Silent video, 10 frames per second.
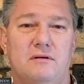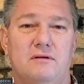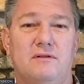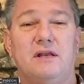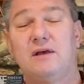
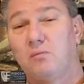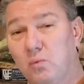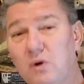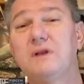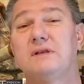that he
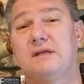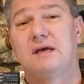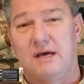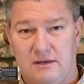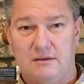wouldn't
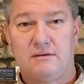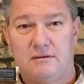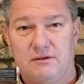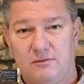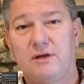get
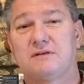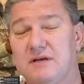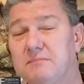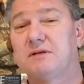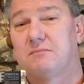3
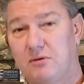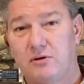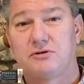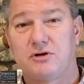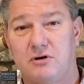attempted
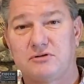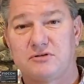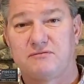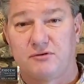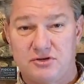murder
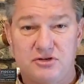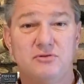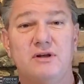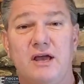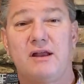charges for
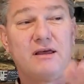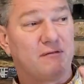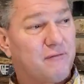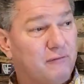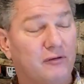shooting at a
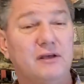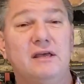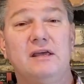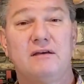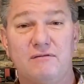
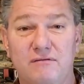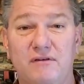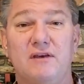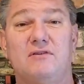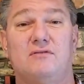fleeing
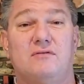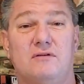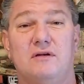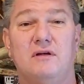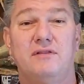vehicle
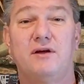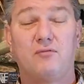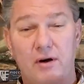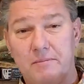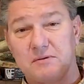
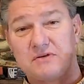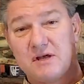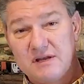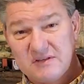that represented